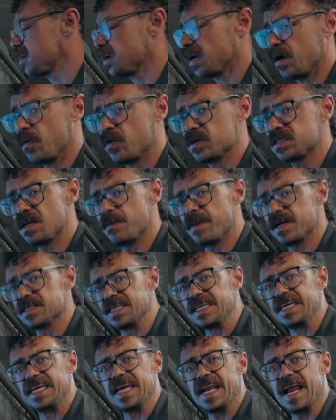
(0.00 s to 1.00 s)
I wasn't about
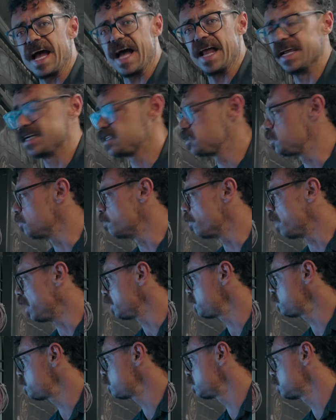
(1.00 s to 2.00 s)
to get on it too
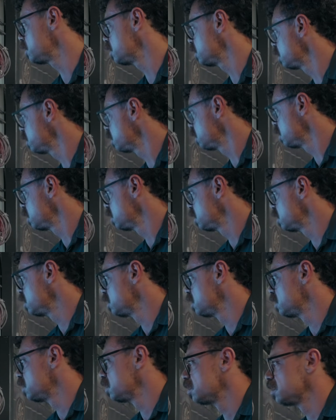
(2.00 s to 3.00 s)
much
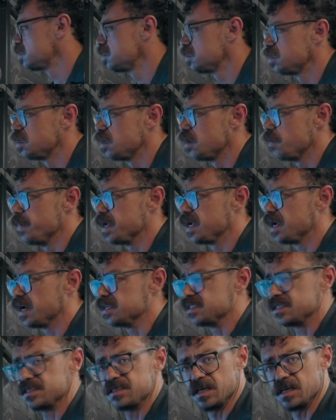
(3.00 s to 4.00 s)
because it's